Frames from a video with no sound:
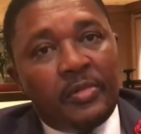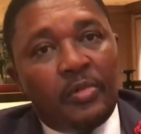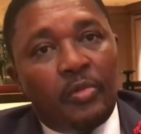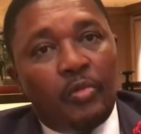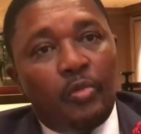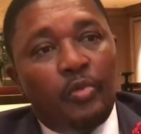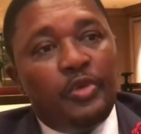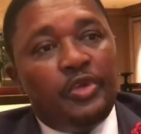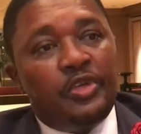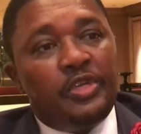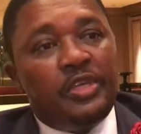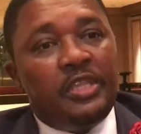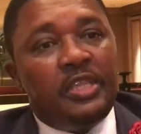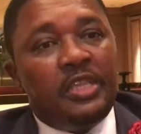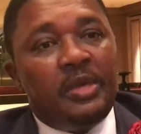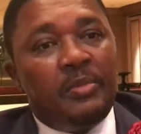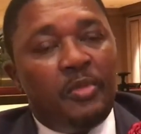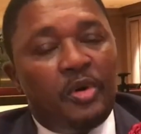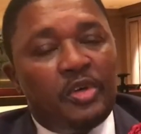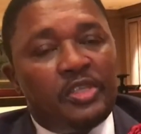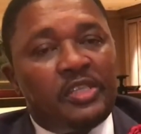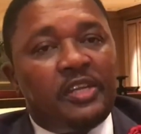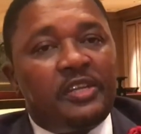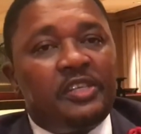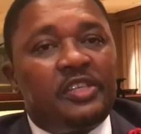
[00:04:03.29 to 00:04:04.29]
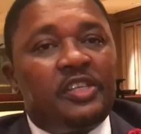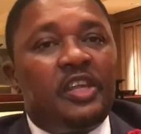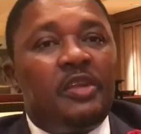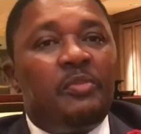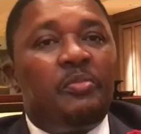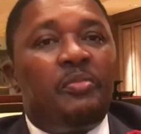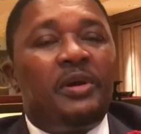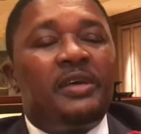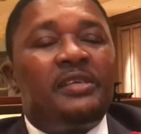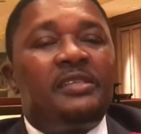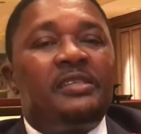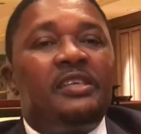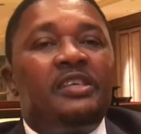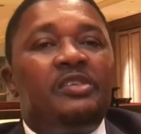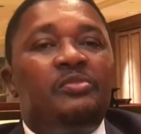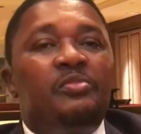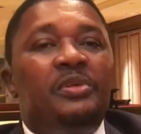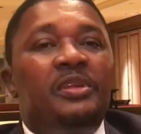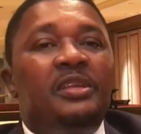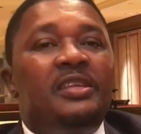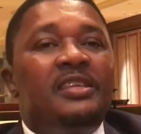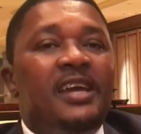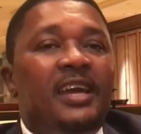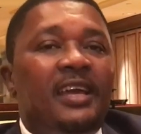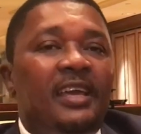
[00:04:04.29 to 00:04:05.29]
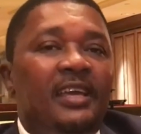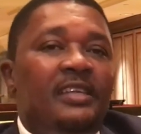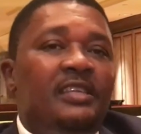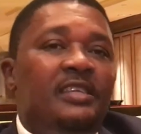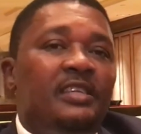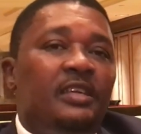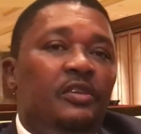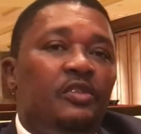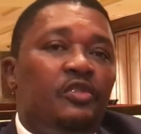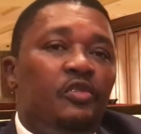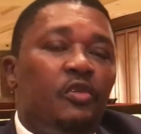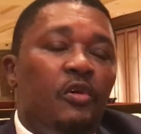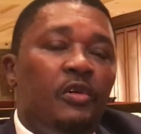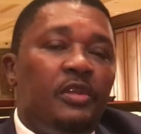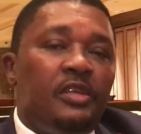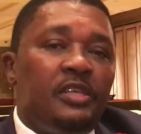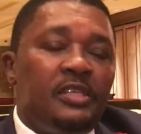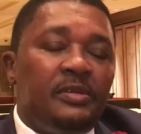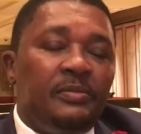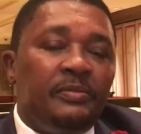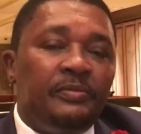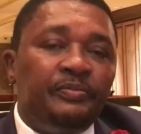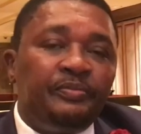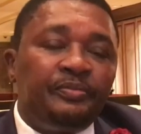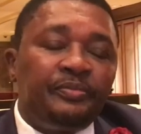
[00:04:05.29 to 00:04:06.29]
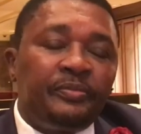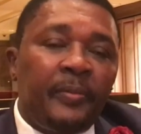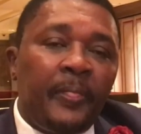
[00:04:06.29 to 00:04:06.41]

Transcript: which in the most recent past has been targeting tourism,